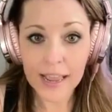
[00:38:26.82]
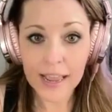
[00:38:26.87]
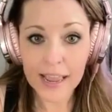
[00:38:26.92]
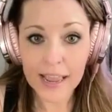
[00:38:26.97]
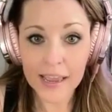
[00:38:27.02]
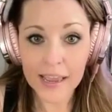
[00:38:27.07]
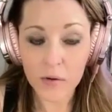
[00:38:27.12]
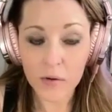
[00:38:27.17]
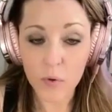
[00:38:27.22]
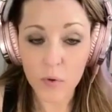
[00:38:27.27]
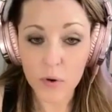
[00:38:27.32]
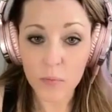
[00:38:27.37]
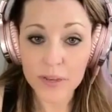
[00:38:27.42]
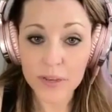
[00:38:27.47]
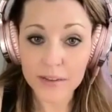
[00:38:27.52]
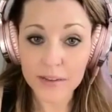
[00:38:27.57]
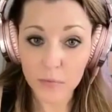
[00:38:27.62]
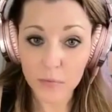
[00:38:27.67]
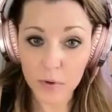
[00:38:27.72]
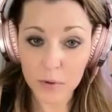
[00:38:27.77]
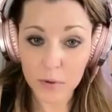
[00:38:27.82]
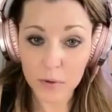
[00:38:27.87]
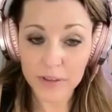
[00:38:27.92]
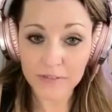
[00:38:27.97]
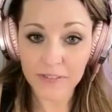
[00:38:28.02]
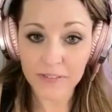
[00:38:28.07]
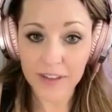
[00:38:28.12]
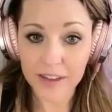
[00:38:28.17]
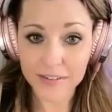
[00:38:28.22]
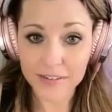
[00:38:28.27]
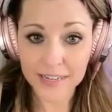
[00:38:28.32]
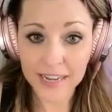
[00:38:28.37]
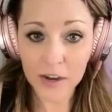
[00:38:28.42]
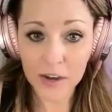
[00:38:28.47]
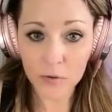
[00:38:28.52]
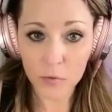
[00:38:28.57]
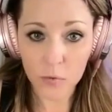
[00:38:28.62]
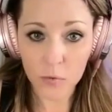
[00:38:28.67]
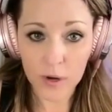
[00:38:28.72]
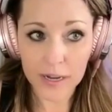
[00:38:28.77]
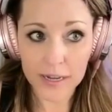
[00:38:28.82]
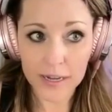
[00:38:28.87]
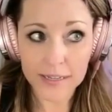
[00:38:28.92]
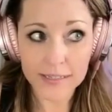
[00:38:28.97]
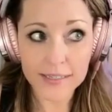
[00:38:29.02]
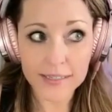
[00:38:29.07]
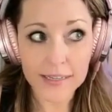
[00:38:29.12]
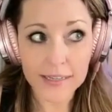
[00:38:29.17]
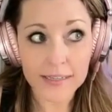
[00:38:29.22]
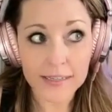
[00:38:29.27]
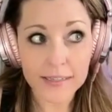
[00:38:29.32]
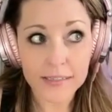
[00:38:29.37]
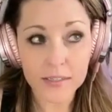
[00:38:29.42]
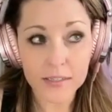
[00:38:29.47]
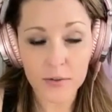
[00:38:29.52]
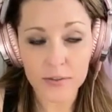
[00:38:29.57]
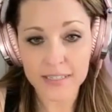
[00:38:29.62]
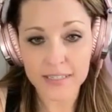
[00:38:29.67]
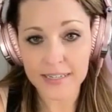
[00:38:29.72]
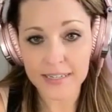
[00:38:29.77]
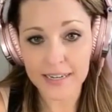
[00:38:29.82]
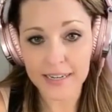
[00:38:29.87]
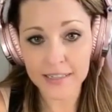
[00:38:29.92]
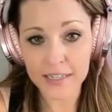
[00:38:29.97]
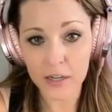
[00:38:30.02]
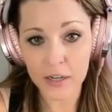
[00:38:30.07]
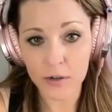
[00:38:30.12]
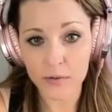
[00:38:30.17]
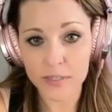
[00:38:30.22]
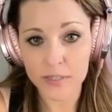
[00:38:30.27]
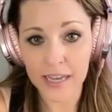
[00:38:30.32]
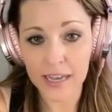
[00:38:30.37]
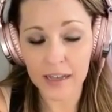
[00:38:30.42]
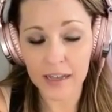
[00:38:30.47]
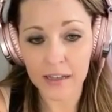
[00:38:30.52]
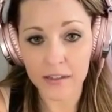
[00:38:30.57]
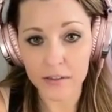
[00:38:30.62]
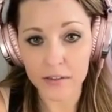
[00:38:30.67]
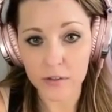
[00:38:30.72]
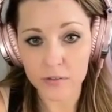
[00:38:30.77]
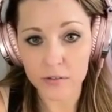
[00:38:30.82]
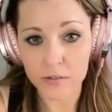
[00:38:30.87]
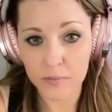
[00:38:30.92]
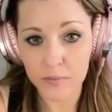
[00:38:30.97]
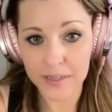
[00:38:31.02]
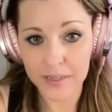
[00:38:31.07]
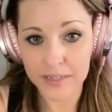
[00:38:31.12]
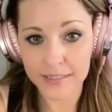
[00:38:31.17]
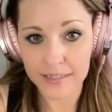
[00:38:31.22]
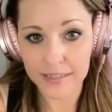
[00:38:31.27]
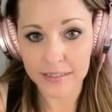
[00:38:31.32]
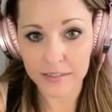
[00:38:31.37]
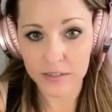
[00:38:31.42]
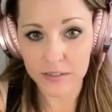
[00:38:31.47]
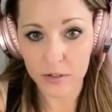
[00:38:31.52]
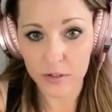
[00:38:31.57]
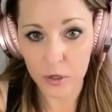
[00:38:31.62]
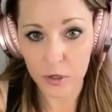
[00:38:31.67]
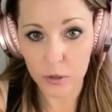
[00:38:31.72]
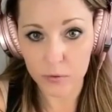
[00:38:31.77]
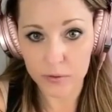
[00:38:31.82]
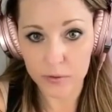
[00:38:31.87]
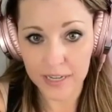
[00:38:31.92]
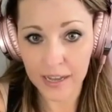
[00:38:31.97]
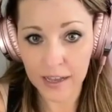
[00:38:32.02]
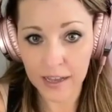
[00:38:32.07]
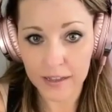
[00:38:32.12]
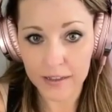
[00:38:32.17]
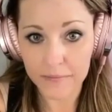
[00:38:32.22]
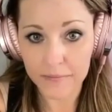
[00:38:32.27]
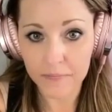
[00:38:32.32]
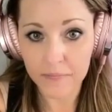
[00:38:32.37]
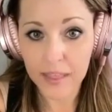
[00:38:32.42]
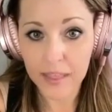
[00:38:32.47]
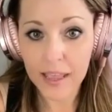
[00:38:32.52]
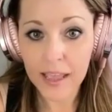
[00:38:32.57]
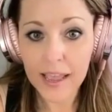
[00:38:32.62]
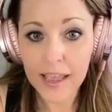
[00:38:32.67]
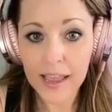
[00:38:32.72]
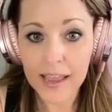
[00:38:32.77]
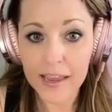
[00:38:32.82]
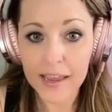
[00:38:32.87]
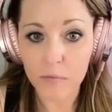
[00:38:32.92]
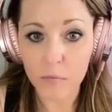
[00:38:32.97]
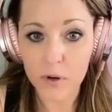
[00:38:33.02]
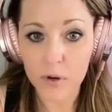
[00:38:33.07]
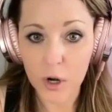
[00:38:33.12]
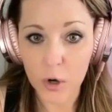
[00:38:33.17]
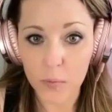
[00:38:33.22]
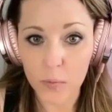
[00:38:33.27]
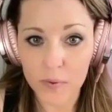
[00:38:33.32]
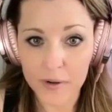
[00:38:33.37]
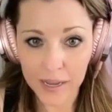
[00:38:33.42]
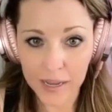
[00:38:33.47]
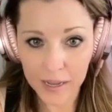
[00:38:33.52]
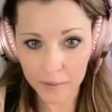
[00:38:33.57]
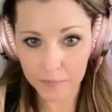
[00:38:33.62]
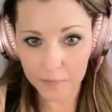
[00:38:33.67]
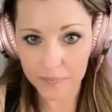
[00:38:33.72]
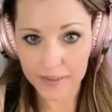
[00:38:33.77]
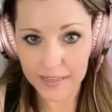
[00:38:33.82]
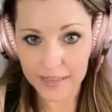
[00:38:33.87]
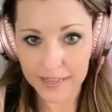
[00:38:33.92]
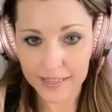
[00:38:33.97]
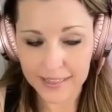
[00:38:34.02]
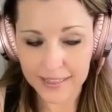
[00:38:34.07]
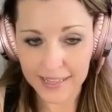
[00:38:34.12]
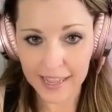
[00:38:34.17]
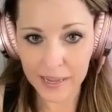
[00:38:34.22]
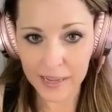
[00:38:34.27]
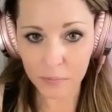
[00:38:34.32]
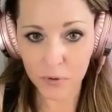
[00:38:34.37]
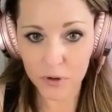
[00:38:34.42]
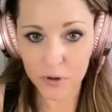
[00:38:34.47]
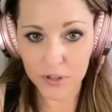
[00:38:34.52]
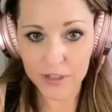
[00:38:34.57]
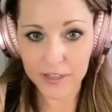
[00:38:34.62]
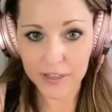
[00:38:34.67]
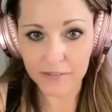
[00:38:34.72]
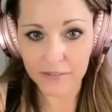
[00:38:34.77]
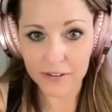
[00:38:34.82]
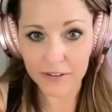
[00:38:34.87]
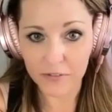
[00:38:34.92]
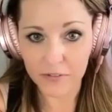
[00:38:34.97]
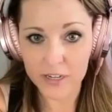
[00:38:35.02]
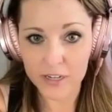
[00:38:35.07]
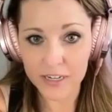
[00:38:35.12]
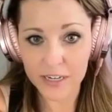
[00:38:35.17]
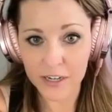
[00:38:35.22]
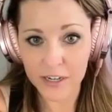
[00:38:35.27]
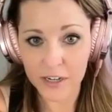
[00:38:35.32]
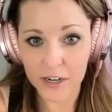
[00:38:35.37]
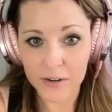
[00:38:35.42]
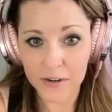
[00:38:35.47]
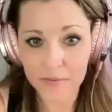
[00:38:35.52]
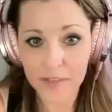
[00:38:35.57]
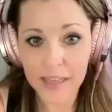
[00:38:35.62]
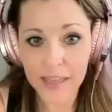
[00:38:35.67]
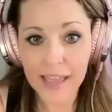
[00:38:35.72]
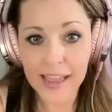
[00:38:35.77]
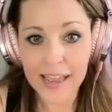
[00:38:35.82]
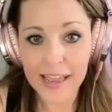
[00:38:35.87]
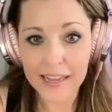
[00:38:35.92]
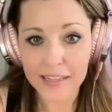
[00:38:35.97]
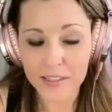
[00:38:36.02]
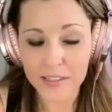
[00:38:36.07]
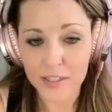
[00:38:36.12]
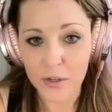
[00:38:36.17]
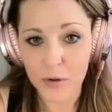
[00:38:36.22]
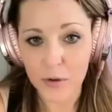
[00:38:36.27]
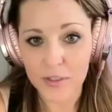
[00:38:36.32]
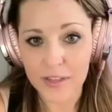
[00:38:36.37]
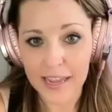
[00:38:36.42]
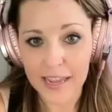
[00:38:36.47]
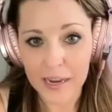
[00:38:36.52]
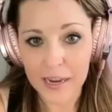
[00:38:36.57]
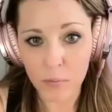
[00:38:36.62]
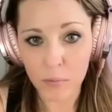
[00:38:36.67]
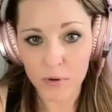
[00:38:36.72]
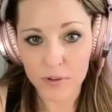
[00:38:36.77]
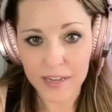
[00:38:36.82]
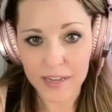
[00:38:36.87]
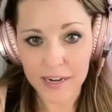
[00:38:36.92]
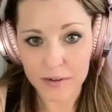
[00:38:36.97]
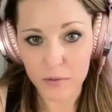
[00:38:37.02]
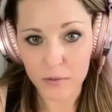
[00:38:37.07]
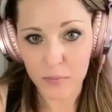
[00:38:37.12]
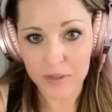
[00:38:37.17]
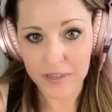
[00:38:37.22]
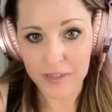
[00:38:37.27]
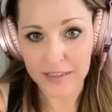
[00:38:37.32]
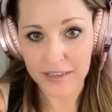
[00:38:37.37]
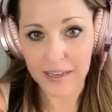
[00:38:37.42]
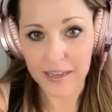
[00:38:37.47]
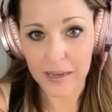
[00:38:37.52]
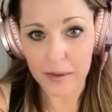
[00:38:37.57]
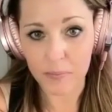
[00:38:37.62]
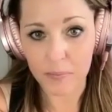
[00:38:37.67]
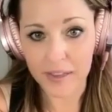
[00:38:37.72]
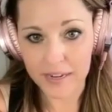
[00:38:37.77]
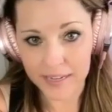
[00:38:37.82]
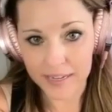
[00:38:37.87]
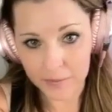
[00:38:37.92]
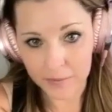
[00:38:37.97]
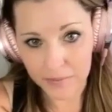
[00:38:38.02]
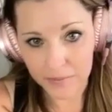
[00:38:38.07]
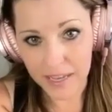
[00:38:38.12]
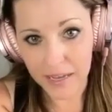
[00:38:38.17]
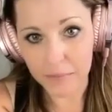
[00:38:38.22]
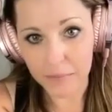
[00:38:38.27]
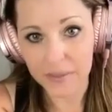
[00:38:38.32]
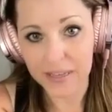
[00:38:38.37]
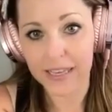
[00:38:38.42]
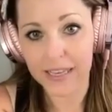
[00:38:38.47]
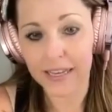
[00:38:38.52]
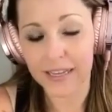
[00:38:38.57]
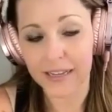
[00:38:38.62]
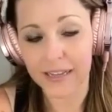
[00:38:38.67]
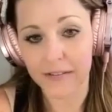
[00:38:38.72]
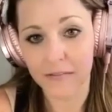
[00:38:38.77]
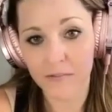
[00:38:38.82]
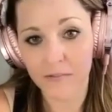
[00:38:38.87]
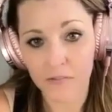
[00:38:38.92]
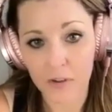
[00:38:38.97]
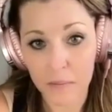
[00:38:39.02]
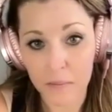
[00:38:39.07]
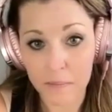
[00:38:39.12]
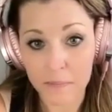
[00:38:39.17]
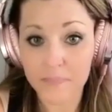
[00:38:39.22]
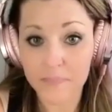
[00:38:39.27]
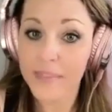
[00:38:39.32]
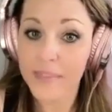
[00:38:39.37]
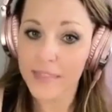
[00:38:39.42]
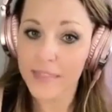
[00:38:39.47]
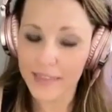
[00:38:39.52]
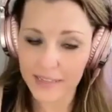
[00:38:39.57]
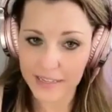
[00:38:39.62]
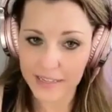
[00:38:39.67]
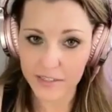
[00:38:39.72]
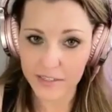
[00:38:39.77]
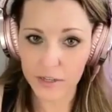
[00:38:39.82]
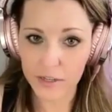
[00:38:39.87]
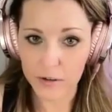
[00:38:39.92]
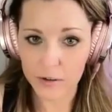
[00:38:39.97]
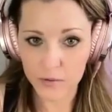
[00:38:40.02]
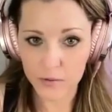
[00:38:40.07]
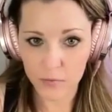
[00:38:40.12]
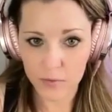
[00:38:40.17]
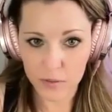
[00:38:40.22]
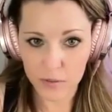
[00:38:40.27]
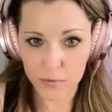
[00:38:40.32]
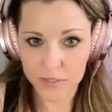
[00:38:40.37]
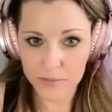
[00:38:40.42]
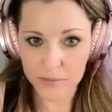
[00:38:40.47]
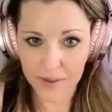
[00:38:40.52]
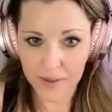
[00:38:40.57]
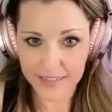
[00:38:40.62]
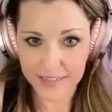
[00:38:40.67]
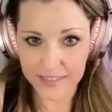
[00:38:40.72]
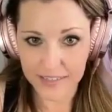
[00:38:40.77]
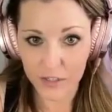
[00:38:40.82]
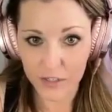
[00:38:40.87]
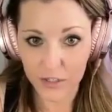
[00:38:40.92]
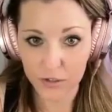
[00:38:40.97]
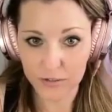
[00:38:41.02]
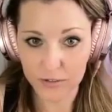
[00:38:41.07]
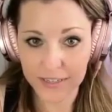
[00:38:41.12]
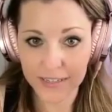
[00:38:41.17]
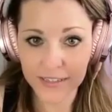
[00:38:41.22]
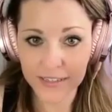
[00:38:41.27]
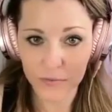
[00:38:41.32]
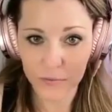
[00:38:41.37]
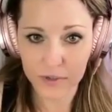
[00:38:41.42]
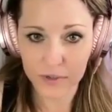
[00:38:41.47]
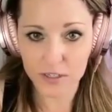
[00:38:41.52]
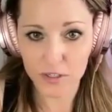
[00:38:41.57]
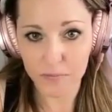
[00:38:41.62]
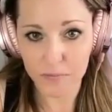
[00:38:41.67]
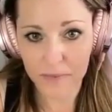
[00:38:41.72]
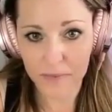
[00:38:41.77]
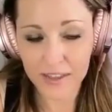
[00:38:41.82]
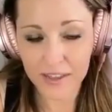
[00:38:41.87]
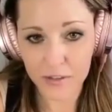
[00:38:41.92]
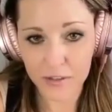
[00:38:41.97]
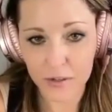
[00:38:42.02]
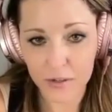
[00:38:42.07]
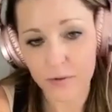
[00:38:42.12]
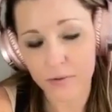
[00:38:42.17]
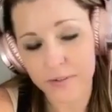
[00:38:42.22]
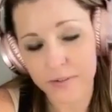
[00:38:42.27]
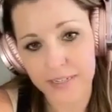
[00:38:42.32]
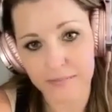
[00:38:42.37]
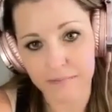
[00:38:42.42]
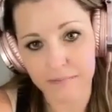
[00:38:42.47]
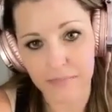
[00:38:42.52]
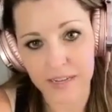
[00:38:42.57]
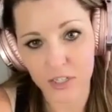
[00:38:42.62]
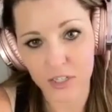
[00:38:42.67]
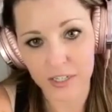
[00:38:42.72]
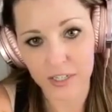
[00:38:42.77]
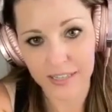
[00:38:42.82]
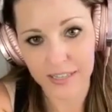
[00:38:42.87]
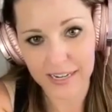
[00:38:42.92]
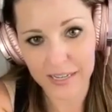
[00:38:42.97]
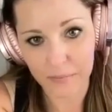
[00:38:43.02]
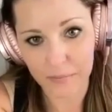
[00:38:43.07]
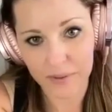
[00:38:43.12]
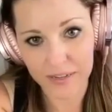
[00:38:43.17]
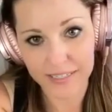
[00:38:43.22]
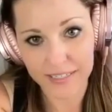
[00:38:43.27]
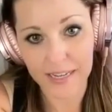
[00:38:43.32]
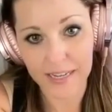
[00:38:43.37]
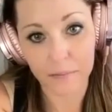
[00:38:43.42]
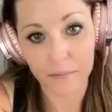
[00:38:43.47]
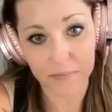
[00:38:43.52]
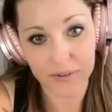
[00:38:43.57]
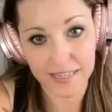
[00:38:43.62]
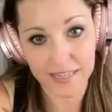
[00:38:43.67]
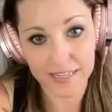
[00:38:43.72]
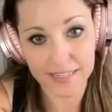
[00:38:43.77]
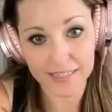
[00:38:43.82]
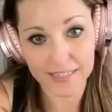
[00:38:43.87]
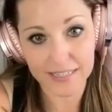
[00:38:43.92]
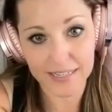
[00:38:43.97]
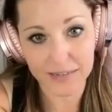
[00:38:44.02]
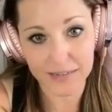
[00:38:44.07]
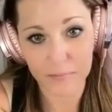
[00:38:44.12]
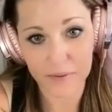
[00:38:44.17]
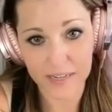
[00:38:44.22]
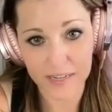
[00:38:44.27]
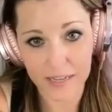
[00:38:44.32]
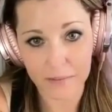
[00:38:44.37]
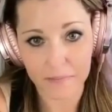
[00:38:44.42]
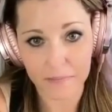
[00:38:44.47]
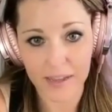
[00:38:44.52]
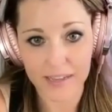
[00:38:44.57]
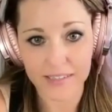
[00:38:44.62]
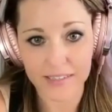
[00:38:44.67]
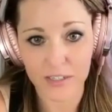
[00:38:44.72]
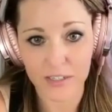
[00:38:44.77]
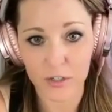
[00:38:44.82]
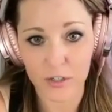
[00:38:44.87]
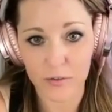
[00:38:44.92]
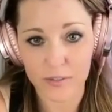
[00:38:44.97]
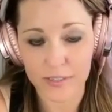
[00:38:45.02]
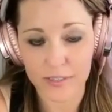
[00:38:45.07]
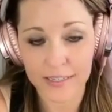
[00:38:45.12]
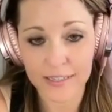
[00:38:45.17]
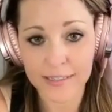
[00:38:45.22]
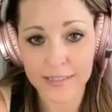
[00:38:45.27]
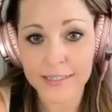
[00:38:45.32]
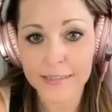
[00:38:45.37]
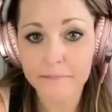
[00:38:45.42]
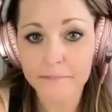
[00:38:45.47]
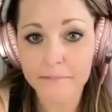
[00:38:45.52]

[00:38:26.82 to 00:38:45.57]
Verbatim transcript: And yeah. what we what we found out was so the Stanley Hotel used to be a seasonal hotel and would open up in the April of every year. And so the April that I was picking up and him coming in from the East Coast, which was Massachusetts, which Mathew didn't mention that he picked up, but he did pick up Massachusetts.